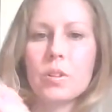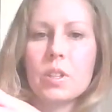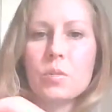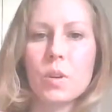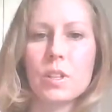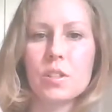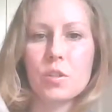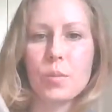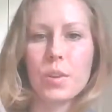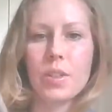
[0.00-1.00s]
This one is
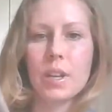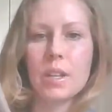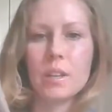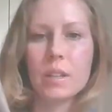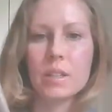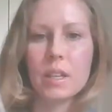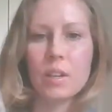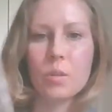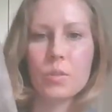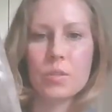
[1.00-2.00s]
super thin. It's like
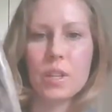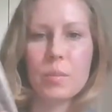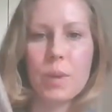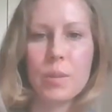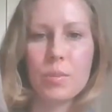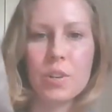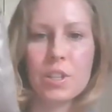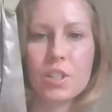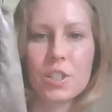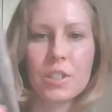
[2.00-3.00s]
almost like
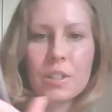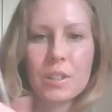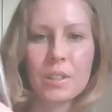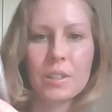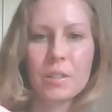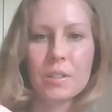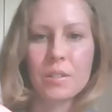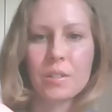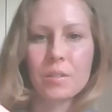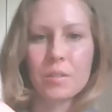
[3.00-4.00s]
paperish,
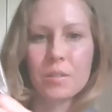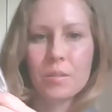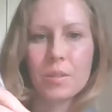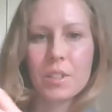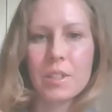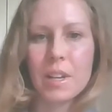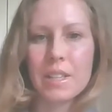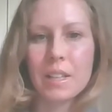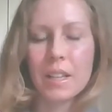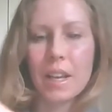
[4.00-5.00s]
which is
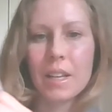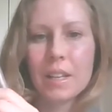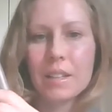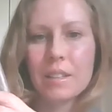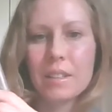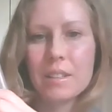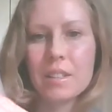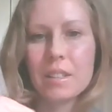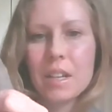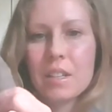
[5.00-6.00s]
nice and light.
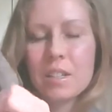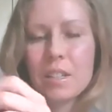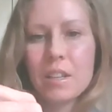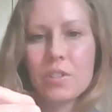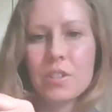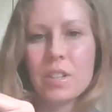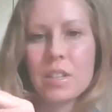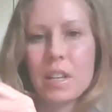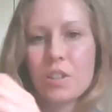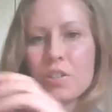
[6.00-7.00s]
It's got just interesting
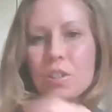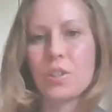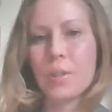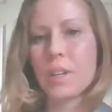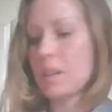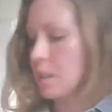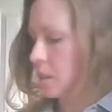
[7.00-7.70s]
texture to it.